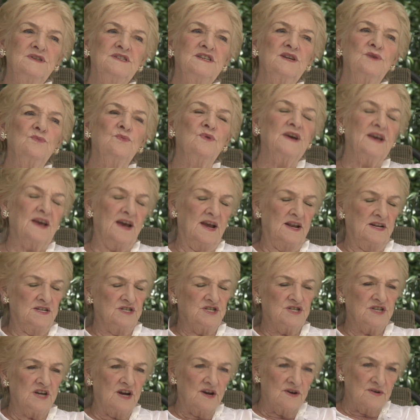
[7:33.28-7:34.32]
weekend
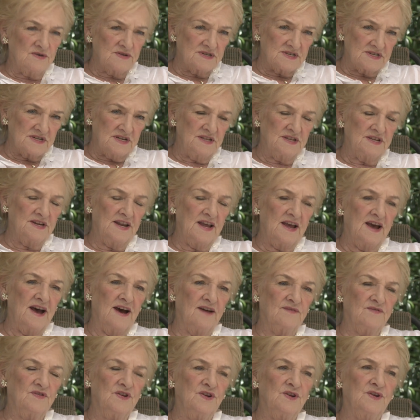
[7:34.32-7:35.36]
shows in the
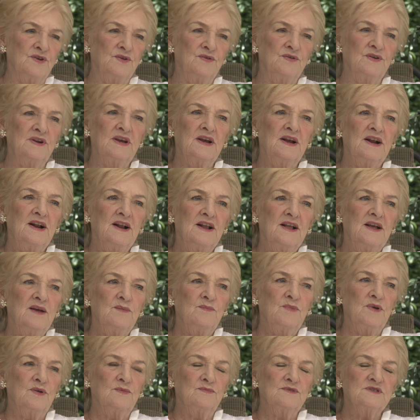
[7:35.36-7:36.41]
afternoon,
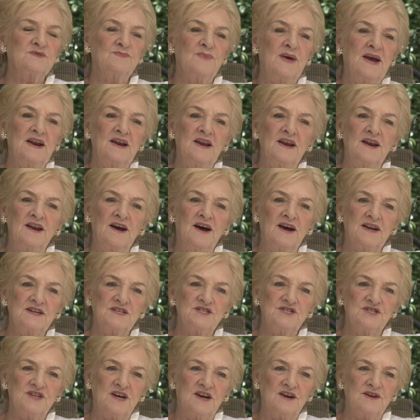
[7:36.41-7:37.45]
but it was mainly night
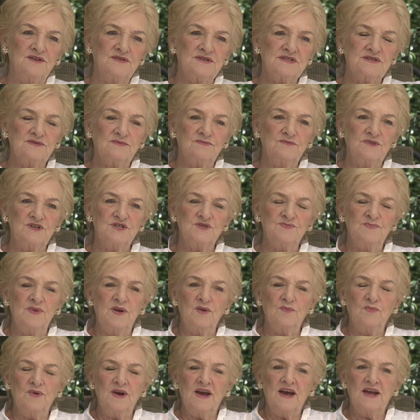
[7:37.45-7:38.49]
shows, which
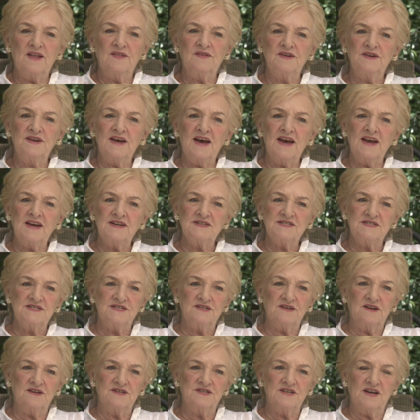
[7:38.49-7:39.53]
meant we had the days
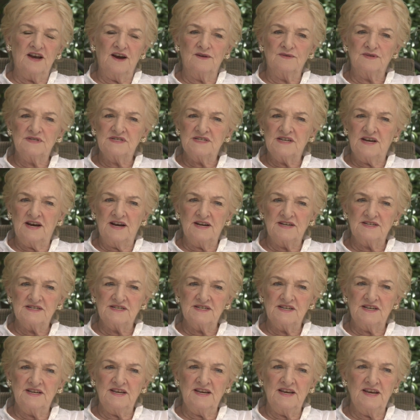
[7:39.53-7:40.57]
to go and
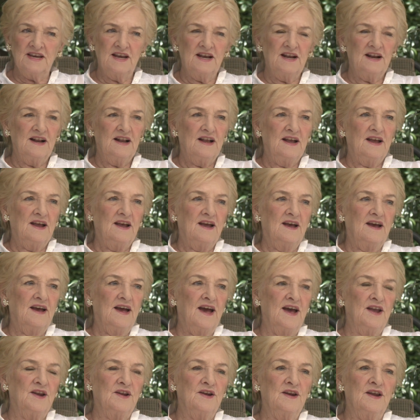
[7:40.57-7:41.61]
sightsee,
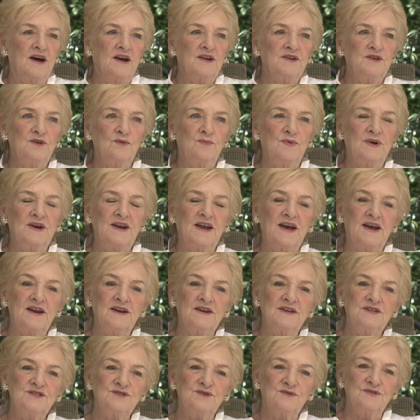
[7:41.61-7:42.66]
and at night you went out and
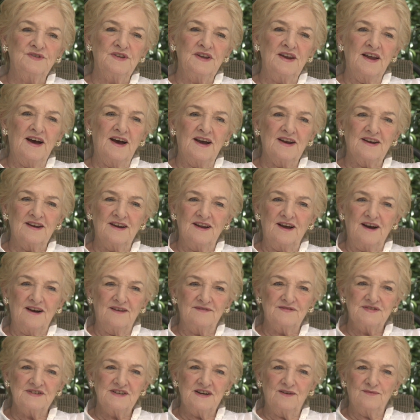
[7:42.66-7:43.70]
enjoyed the nightlife.
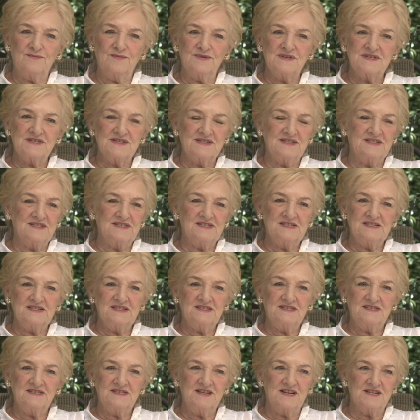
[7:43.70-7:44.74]
So it was
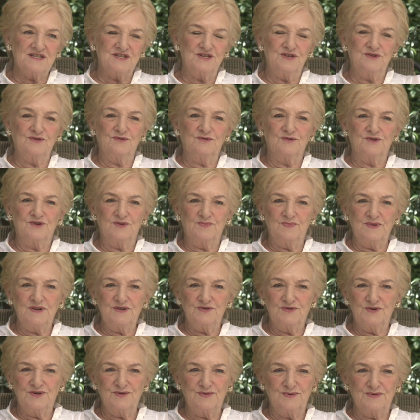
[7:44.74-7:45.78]
just too good to be
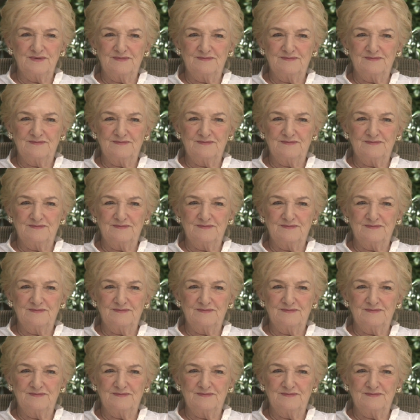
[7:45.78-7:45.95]
true.